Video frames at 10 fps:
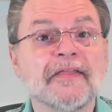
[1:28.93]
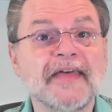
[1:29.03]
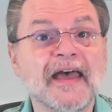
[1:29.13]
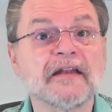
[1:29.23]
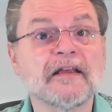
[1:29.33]

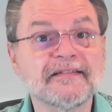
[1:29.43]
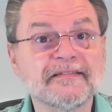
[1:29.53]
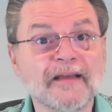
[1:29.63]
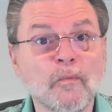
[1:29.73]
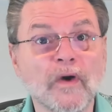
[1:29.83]
then
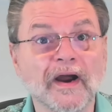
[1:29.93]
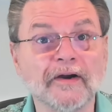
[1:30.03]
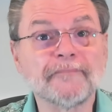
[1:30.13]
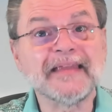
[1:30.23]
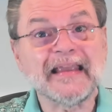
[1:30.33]

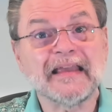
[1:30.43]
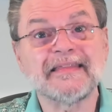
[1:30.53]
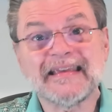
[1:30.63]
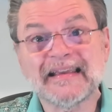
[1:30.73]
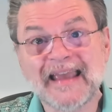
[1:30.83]
somewhere
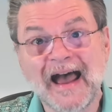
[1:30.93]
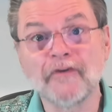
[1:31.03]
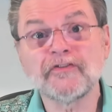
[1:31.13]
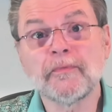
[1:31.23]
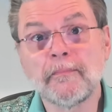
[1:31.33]
in the
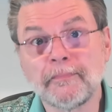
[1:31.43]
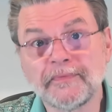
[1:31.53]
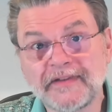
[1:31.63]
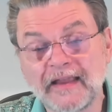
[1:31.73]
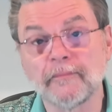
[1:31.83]
account
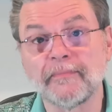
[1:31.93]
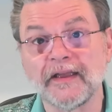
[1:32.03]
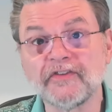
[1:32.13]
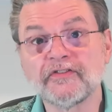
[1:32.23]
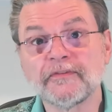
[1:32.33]

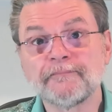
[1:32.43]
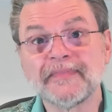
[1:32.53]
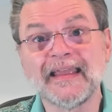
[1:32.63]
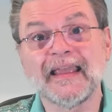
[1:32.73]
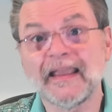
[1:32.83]
database,
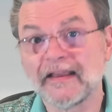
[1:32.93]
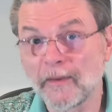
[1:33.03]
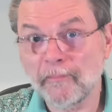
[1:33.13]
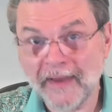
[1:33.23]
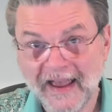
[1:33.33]
in
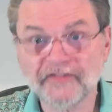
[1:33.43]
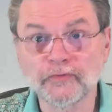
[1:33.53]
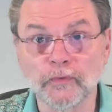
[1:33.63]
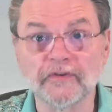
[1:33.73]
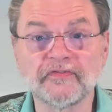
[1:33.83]
a
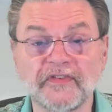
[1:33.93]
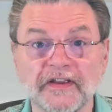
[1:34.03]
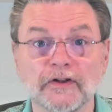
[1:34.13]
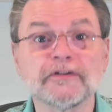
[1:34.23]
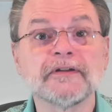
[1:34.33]
password
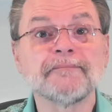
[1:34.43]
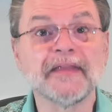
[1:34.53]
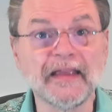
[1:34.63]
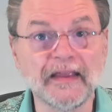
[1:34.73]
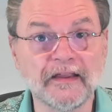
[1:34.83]
field,
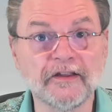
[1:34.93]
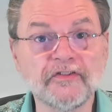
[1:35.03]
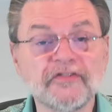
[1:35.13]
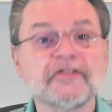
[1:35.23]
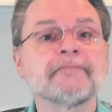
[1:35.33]

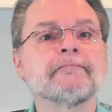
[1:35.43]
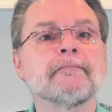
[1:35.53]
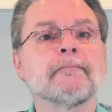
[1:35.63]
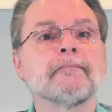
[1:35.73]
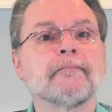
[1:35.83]
is
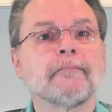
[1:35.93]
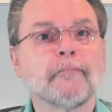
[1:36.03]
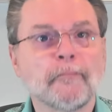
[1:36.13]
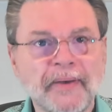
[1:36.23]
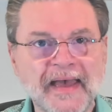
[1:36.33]

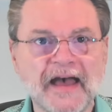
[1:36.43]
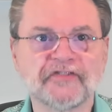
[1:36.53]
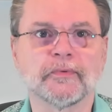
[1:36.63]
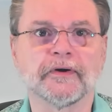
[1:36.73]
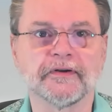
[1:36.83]

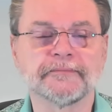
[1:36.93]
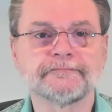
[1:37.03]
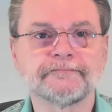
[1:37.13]
password.